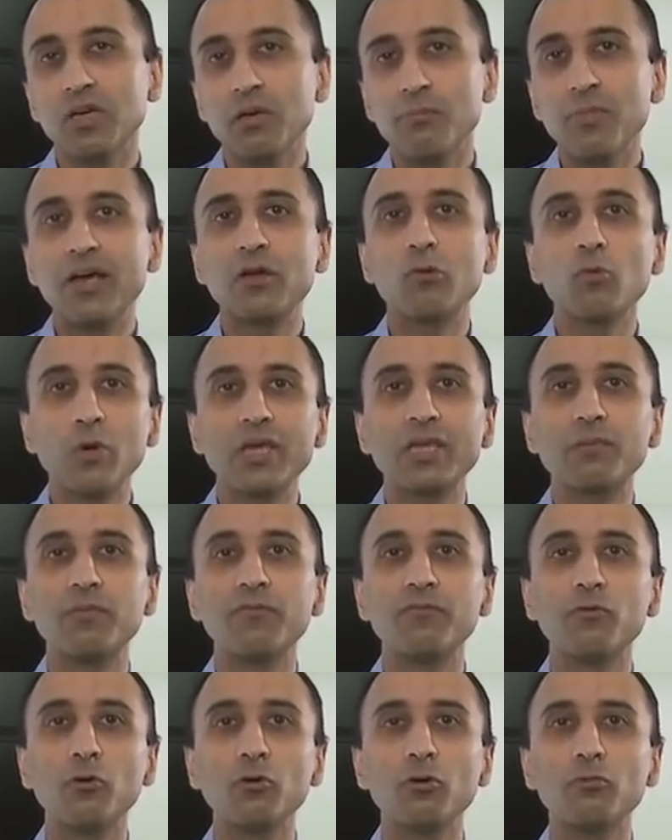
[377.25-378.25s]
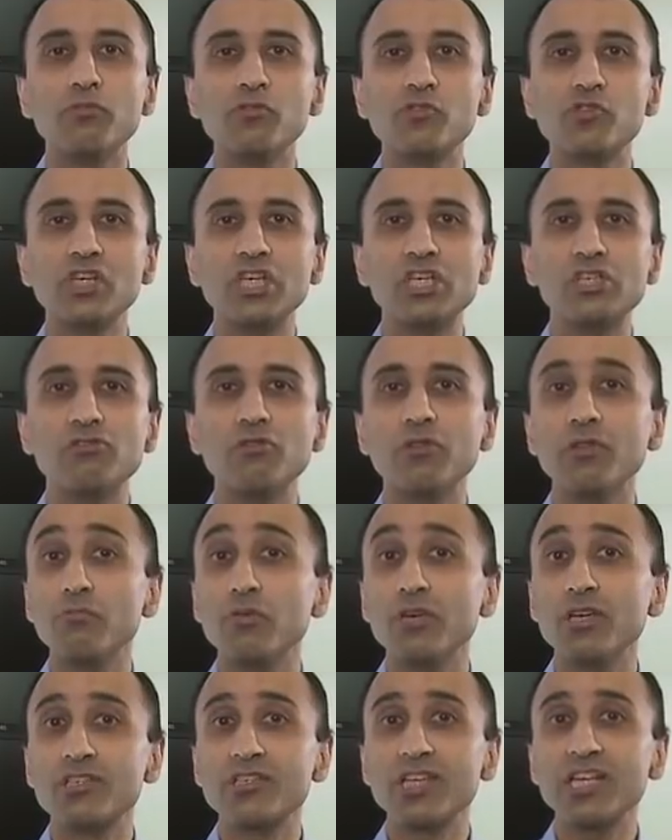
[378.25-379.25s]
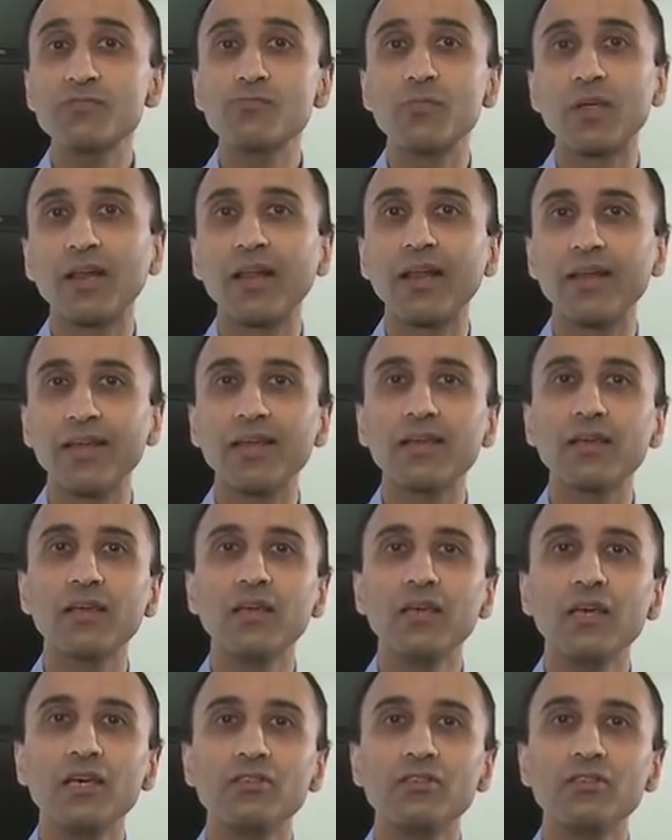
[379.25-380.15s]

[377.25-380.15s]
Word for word: about a week before your procedure in the pre-assessment clinic